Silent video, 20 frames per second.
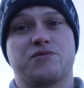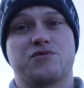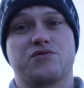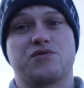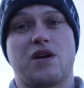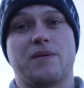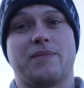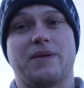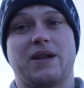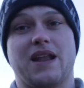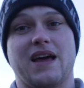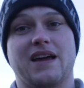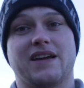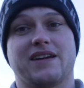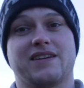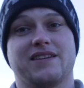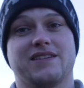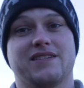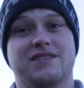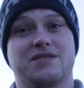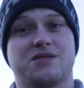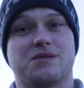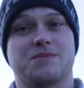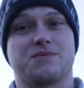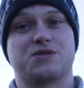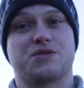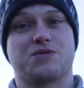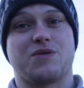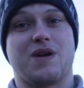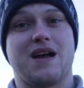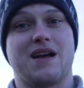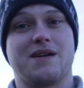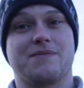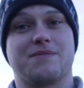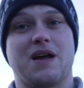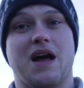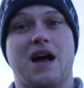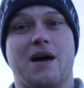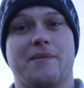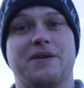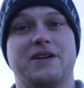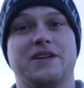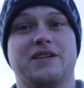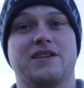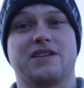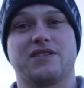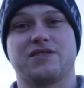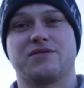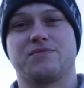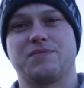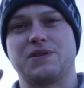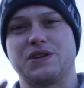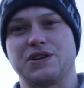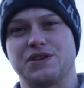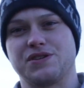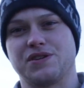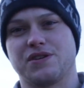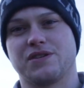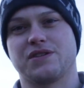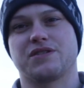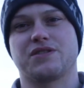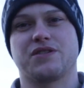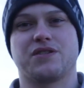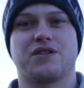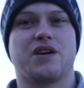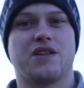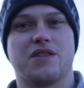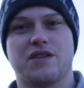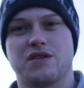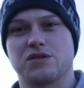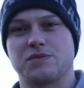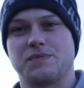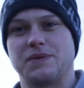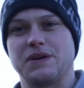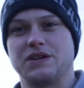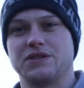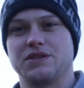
drop a like, subscribe, comment. Be sure to turn on those bell